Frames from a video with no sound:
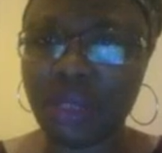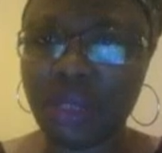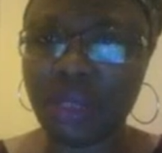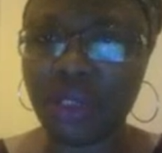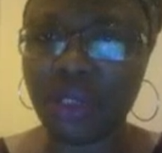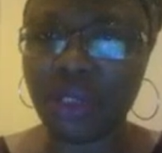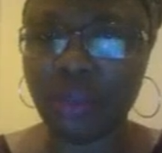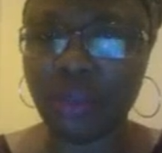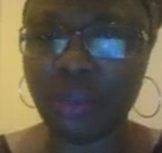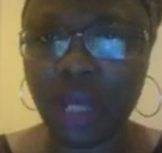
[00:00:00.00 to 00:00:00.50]

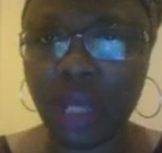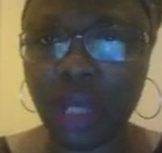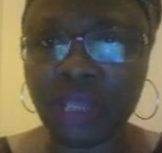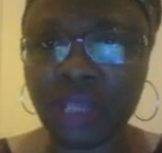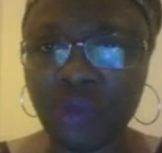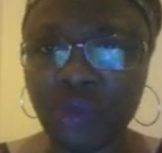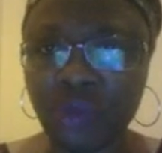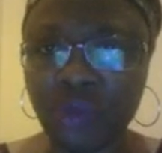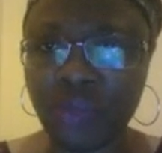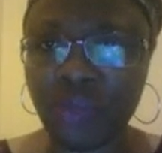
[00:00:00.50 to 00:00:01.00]
about the price
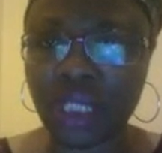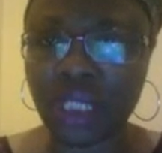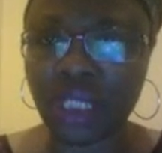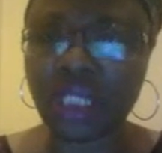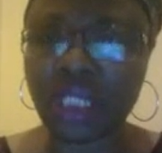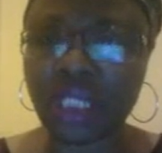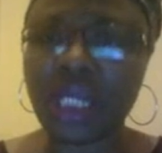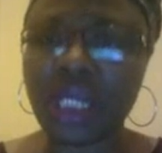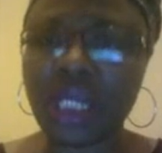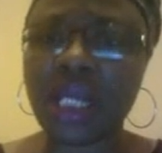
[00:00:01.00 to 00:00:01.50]
movement,
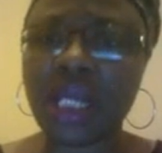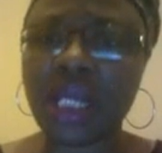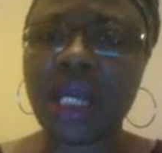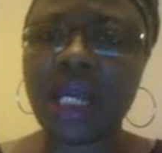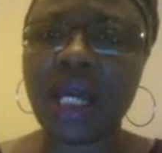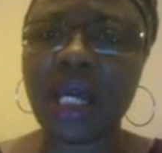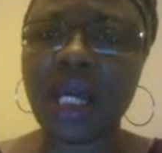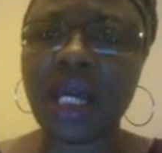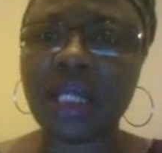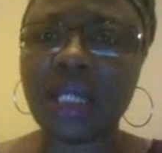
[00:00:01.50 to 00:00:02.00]

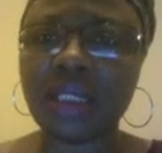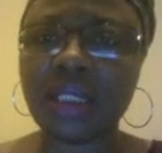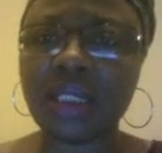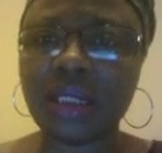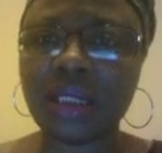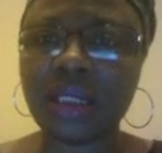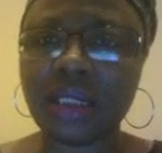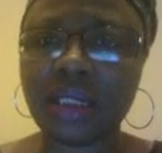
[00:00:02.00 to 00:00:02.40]
and